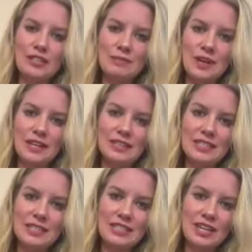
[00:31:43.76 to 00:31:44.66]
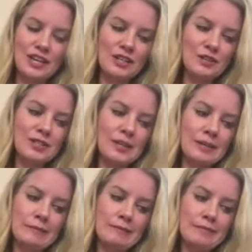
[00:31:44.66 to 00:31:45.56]
as my teaching goes.
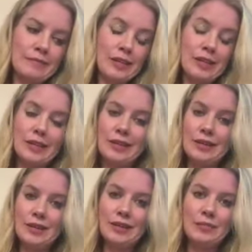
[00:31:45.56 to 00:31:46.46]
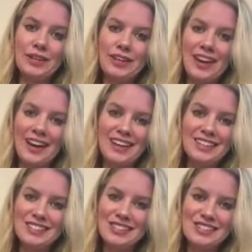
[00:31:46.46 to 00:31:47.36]
But yeah,
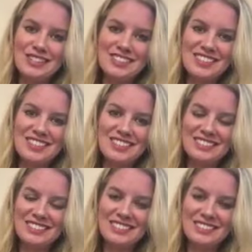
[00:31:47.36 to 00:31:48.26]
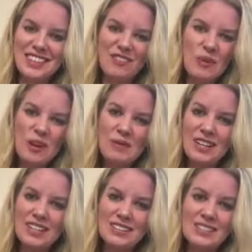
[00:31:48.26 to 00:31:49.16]
it's just 40
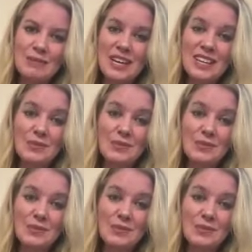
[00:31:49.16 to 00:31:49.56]
minutes. Some days